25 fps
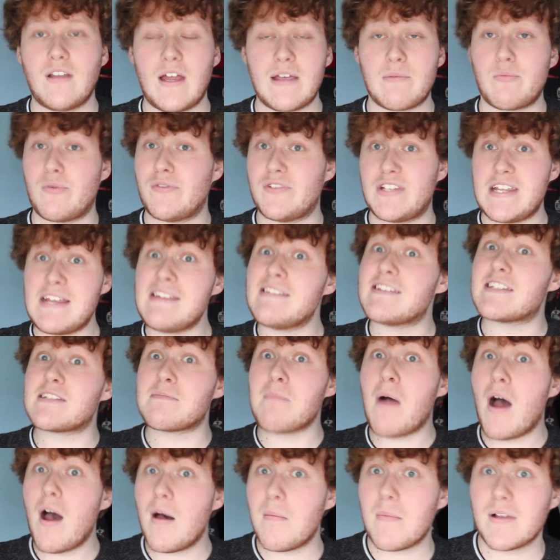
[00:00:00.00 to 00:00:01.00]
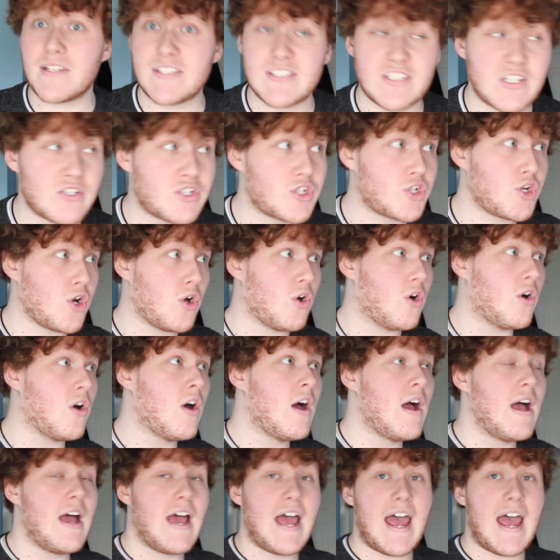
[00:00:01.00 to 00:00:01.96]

like, we've seen smart monsters, sure,